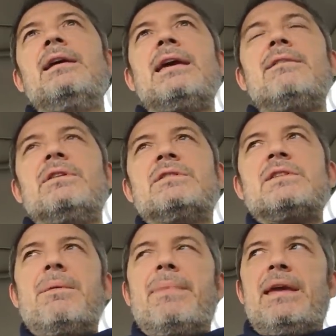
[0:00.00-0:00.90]
He even
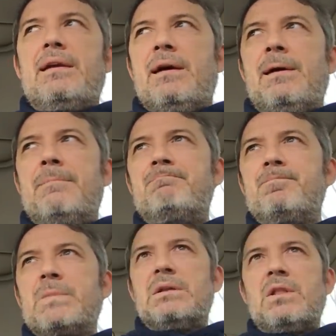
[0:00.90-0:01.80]
sent me um,
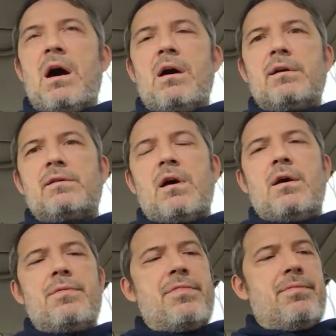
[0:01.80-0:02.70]
logs
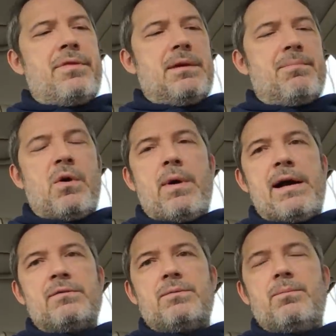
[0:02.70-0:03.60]
on the
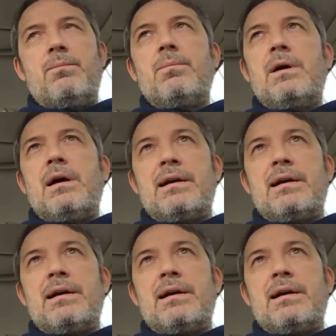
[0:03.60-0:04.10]
Boaz uh,